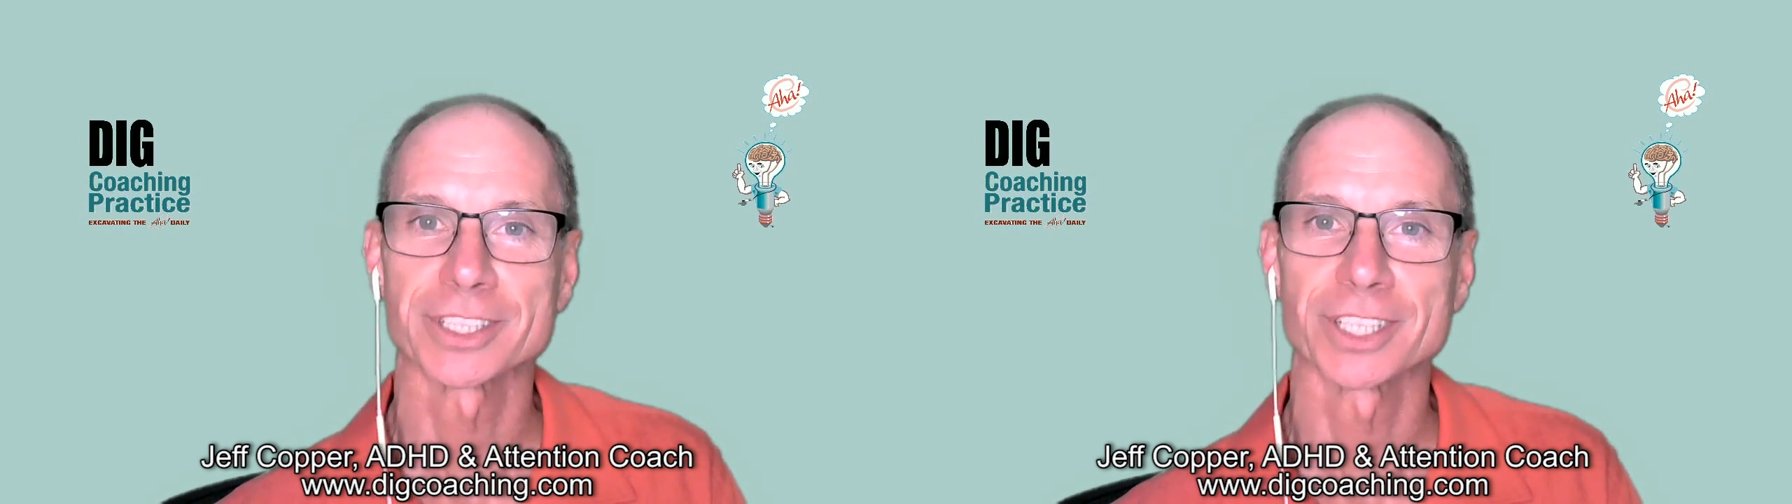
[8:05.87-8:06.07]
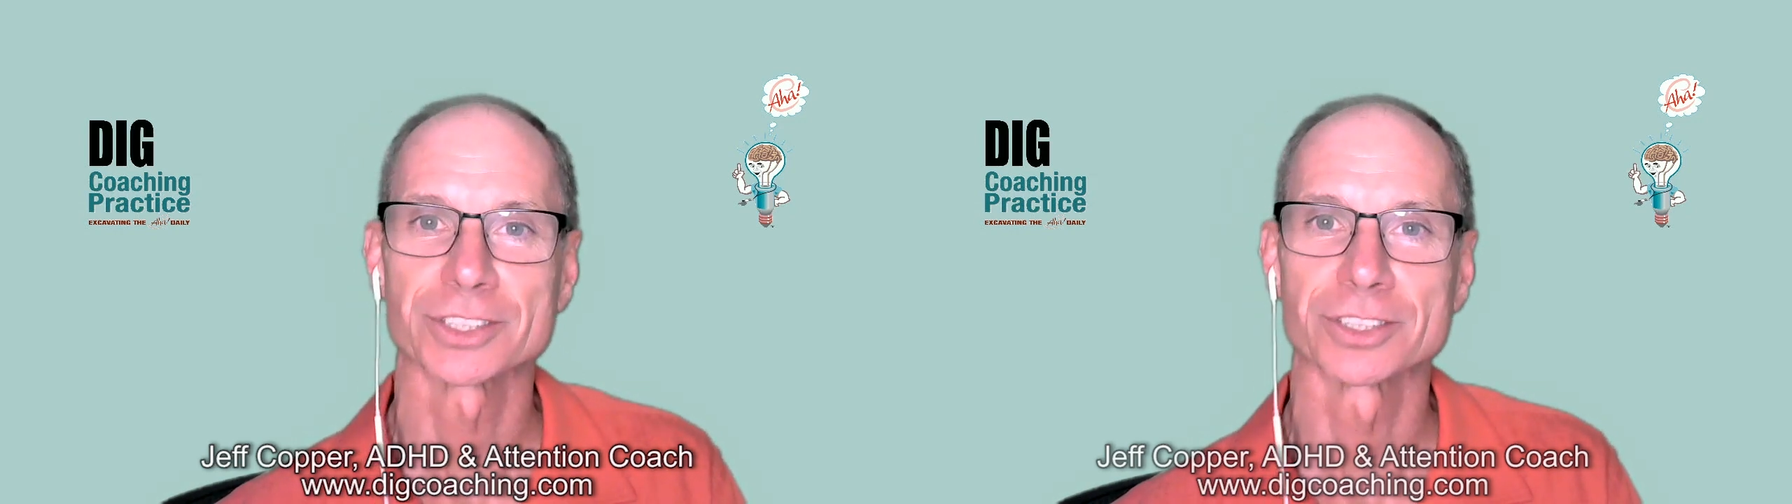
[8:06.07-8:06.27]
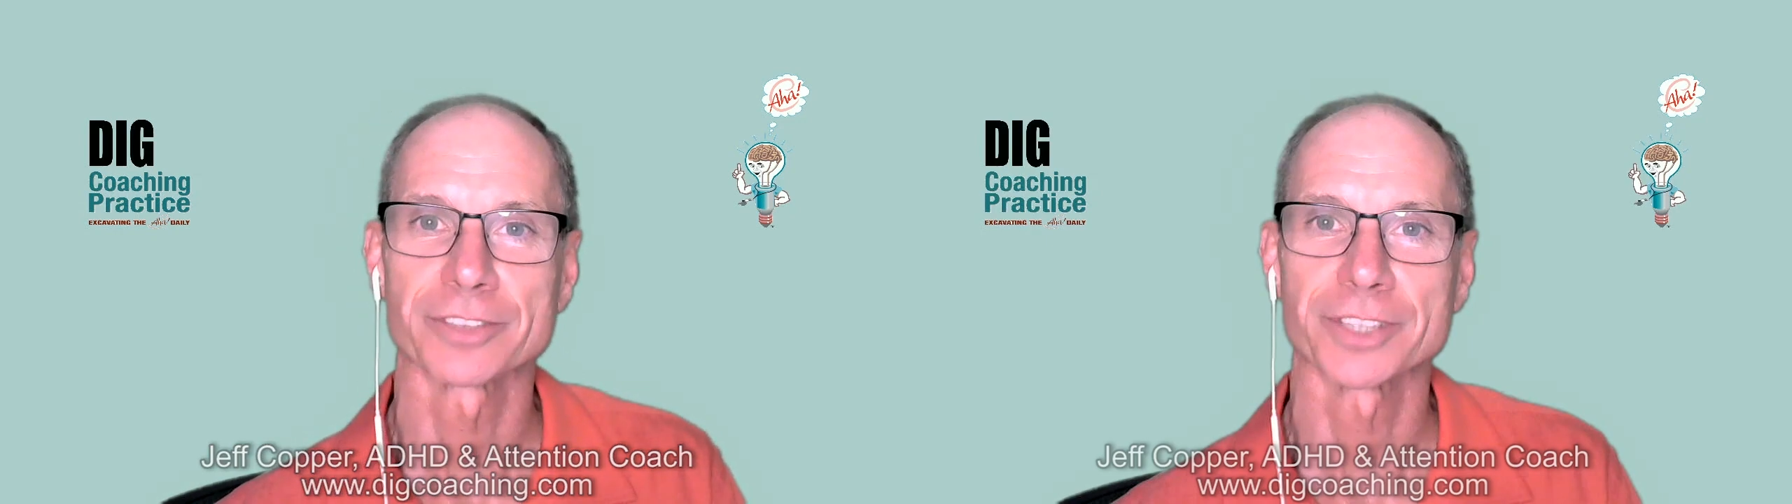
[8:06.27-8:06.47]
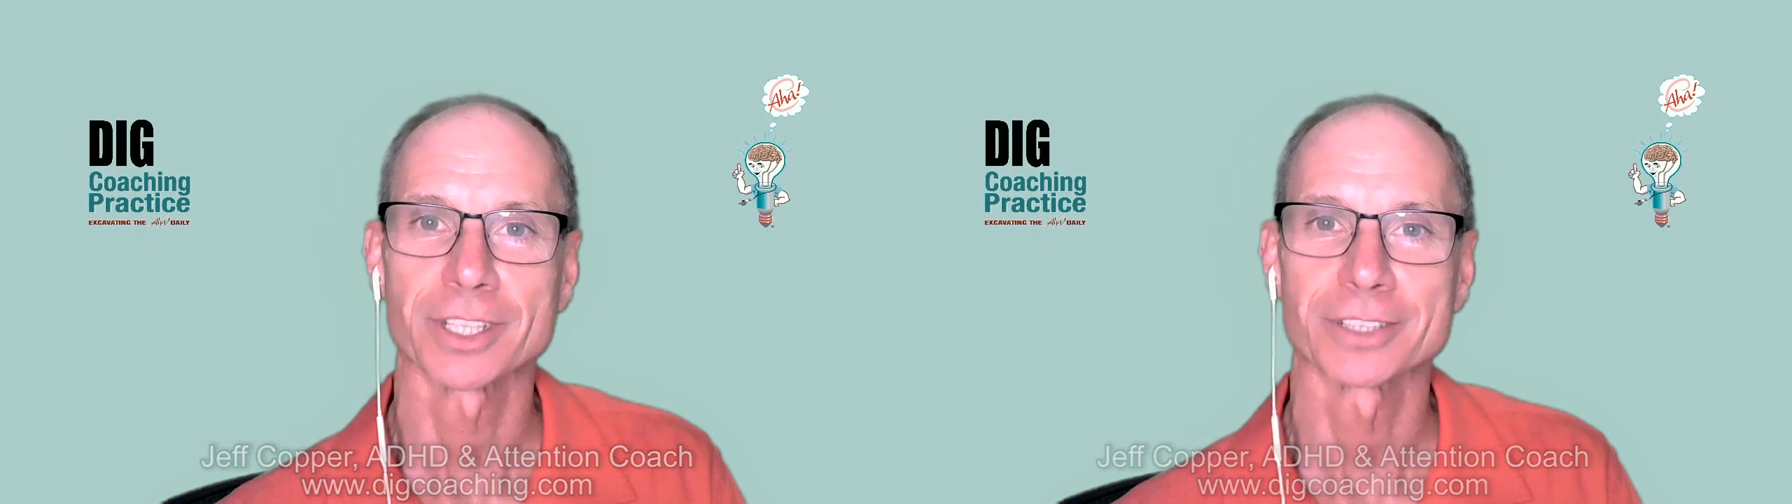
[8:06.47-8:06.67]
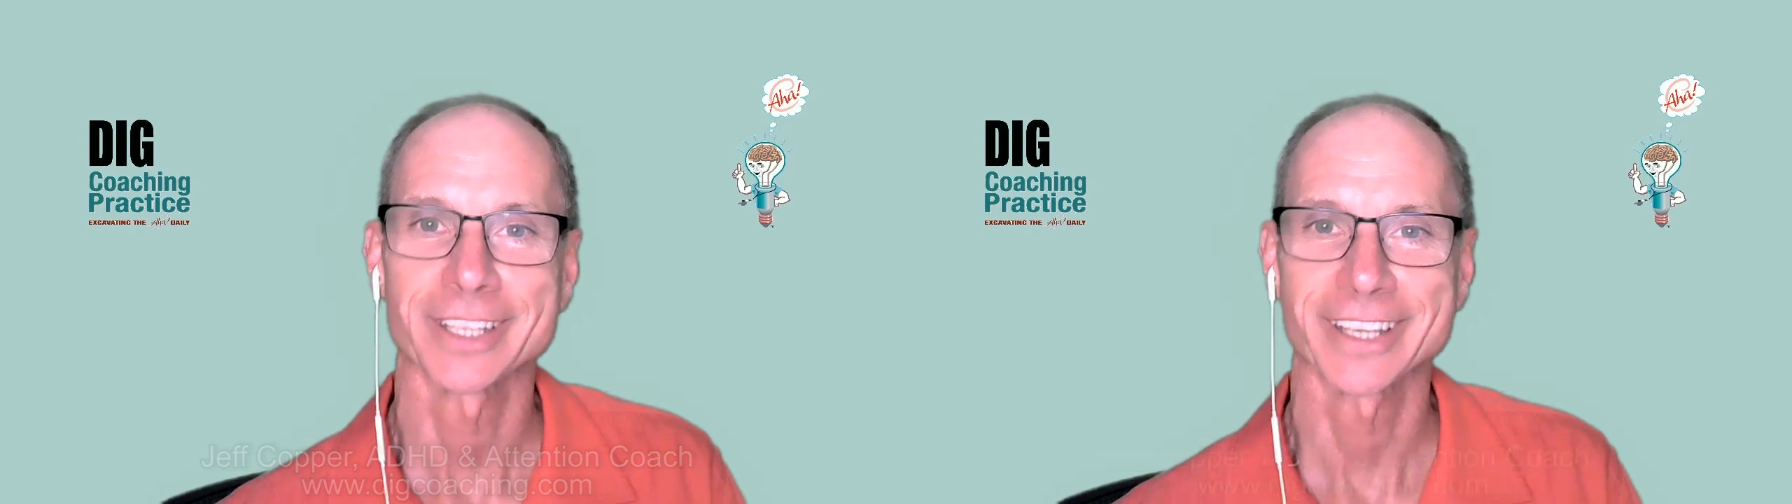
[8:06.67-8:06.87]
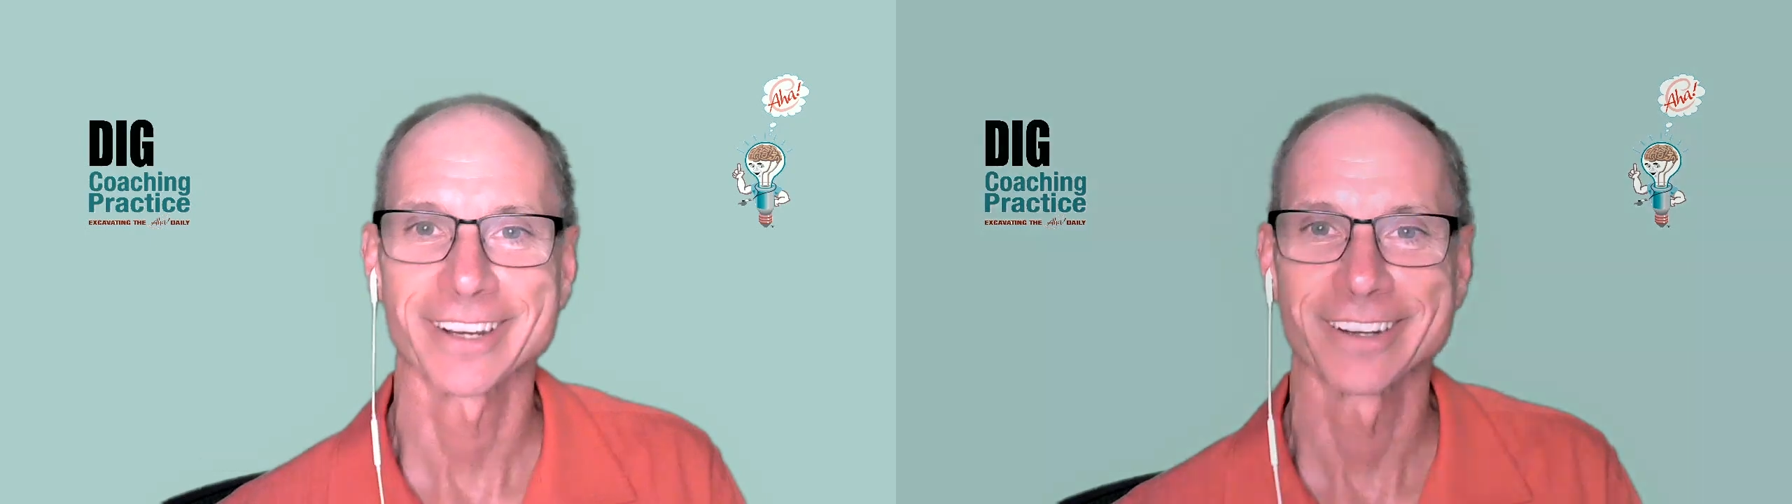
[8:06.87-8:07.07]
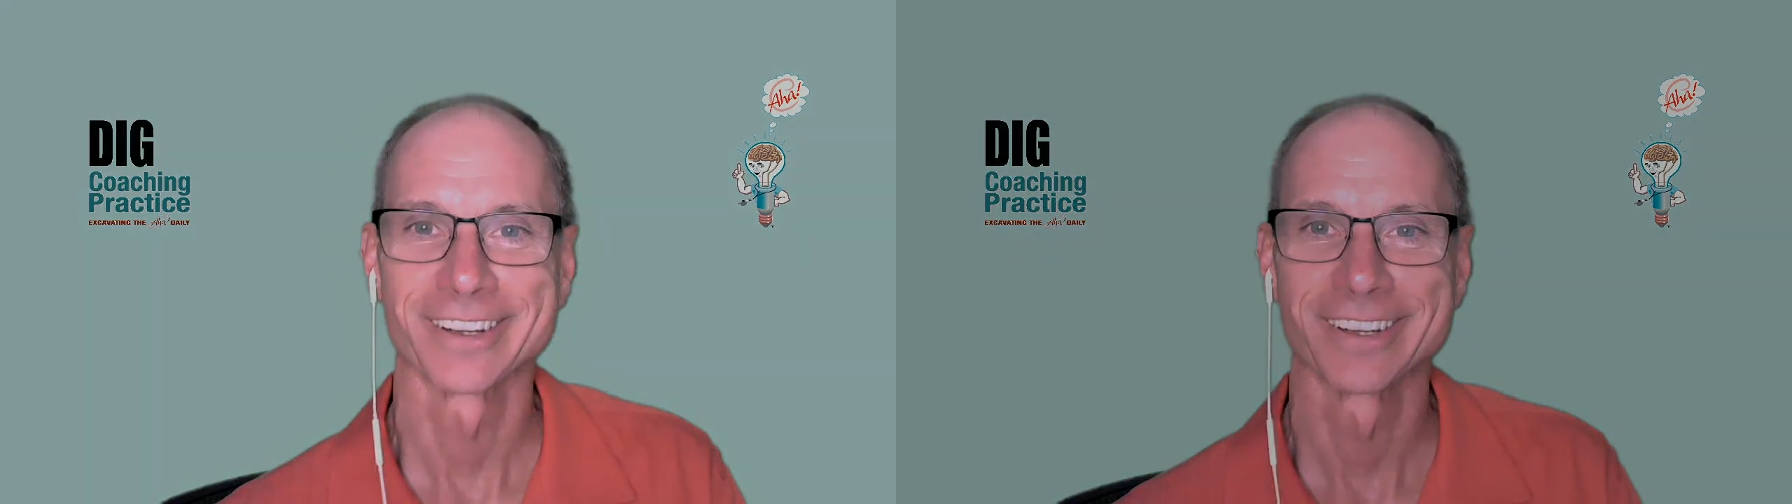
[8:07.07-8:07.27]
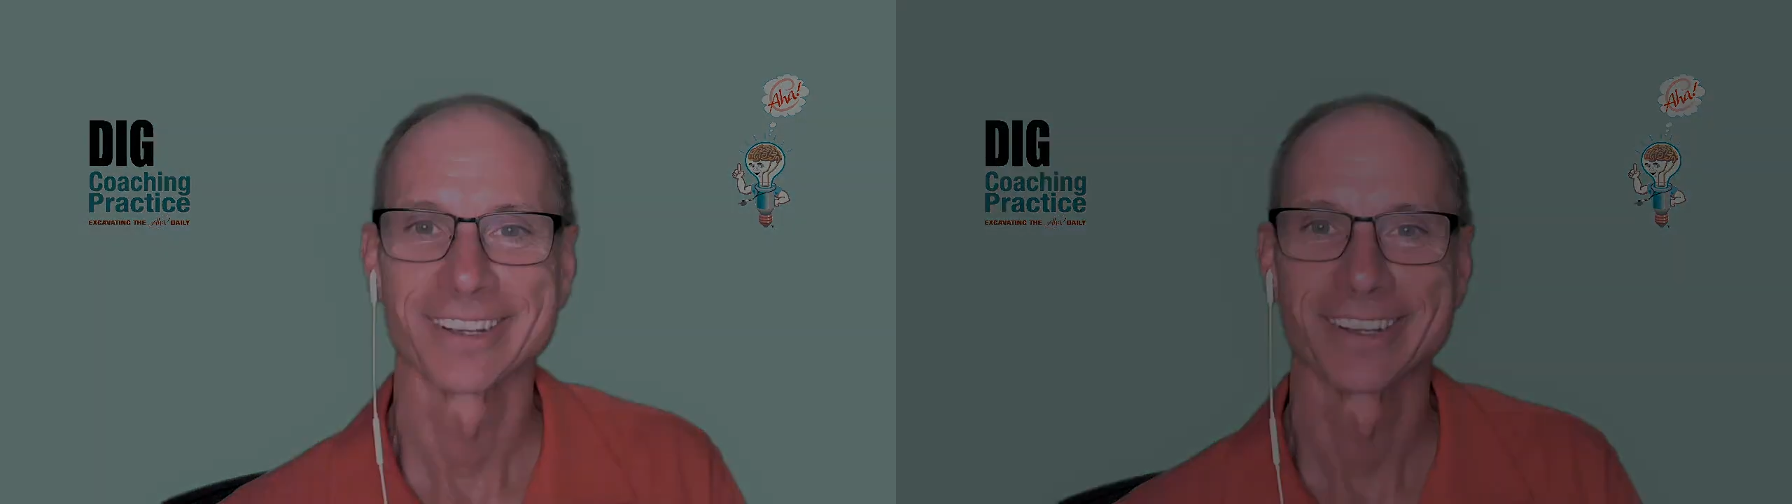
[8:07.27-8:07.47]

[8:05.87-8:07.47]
Attention Talk Video. Take care.